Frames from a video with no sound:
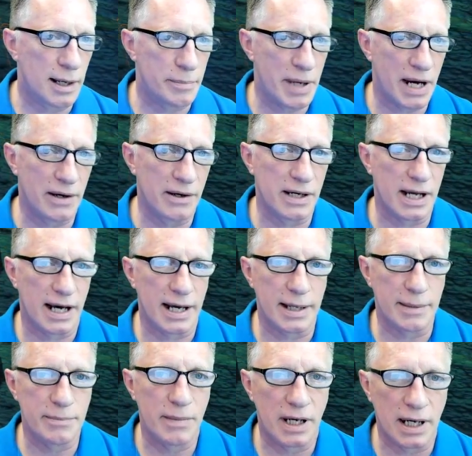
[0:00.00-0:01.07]

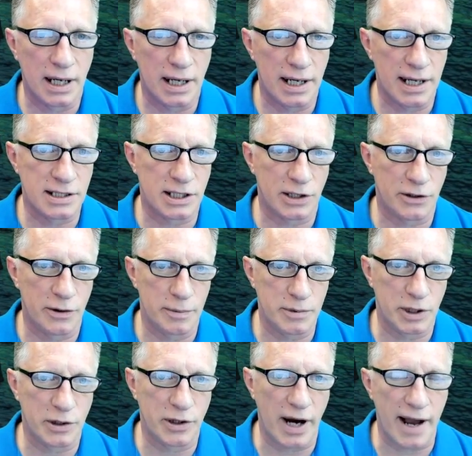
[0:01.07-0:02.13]
paradigm. It's a
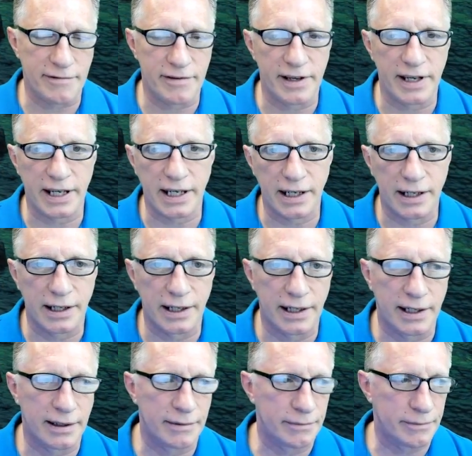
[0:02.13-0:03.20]
cryptographic
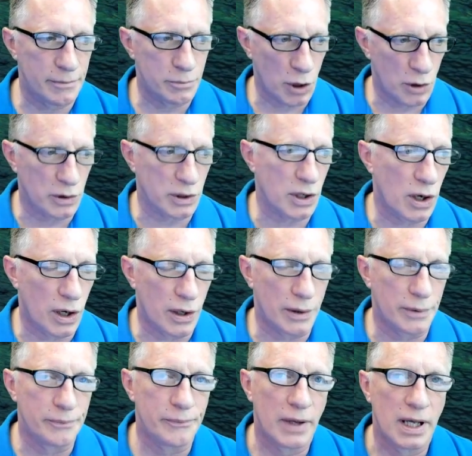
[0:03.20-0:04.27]

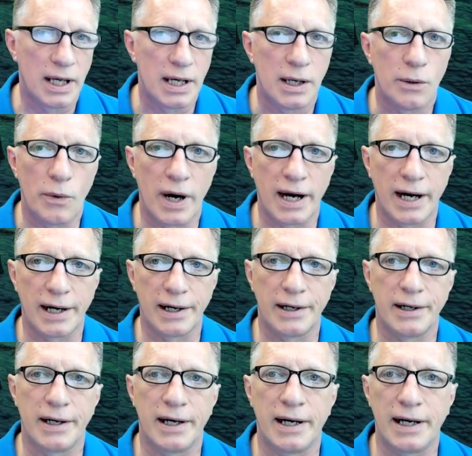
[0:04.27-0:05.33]
protocol
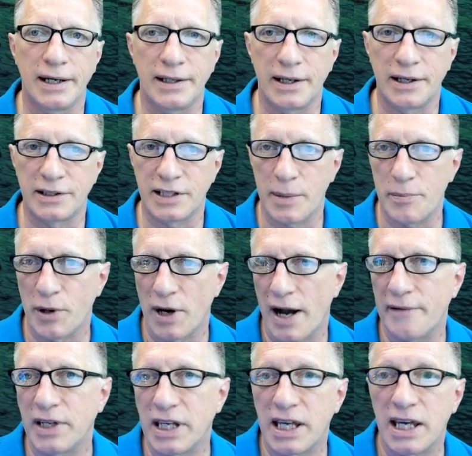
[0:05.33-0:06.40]
where there's a
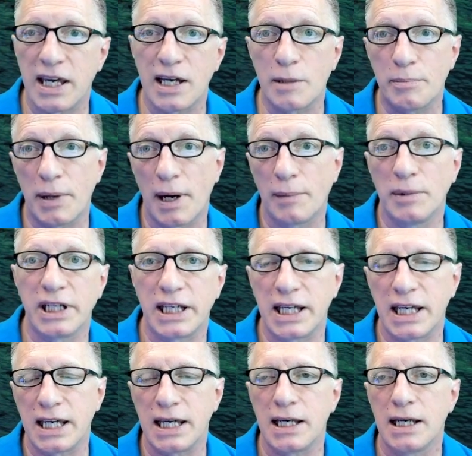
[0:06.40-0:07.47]
private key and a public
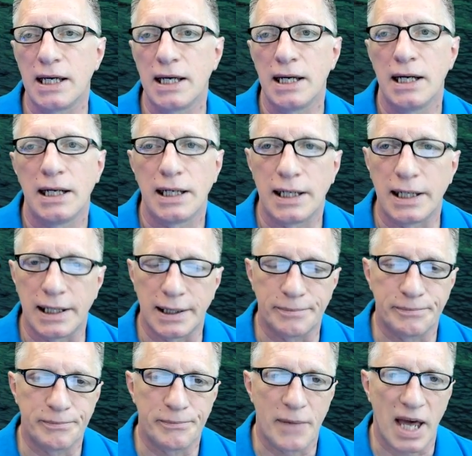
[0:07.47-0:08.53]
key.
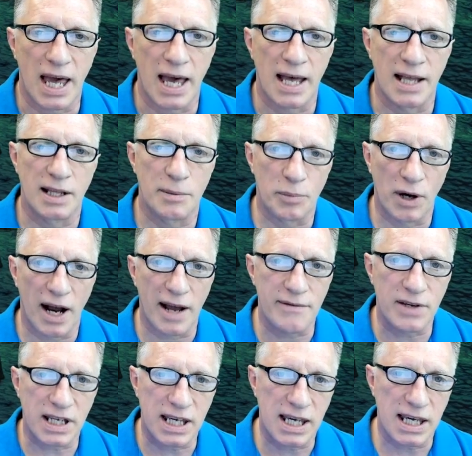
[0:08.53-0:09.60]
And the
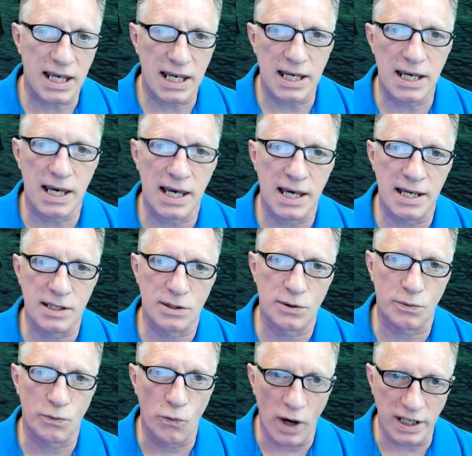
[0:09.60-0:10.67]
private key
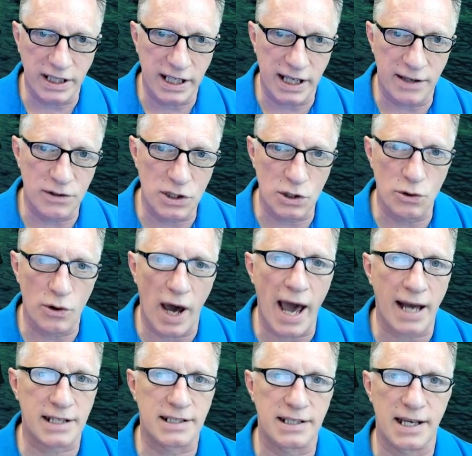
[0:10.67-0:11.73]
is what gives you
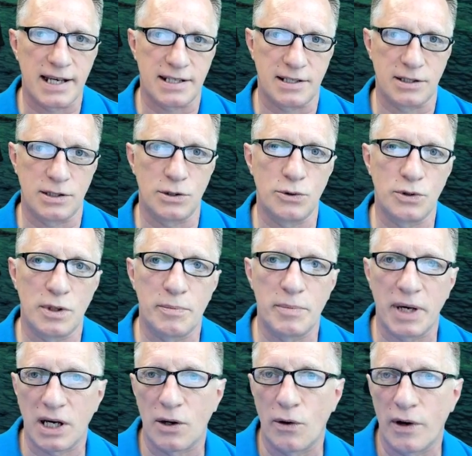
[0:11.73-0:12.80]
access to the
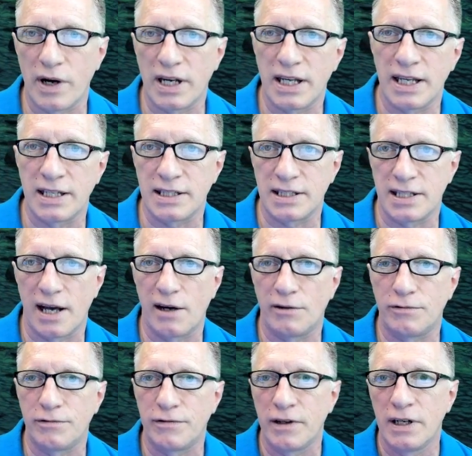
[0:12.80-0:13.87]
Bitcoin
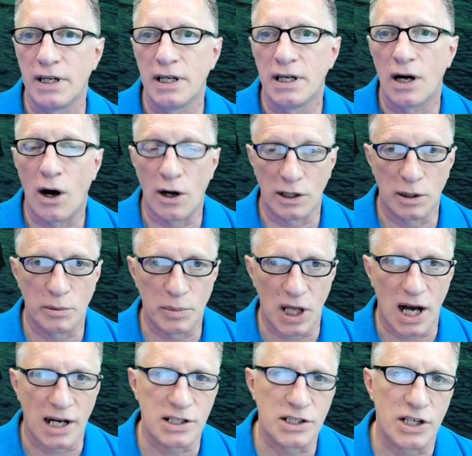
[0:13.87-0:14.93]
itself on the
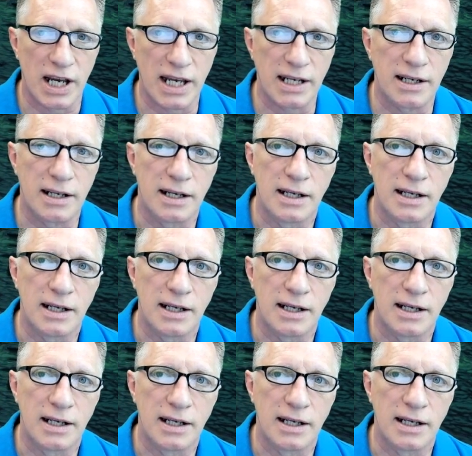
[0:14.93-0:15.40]
blockchain.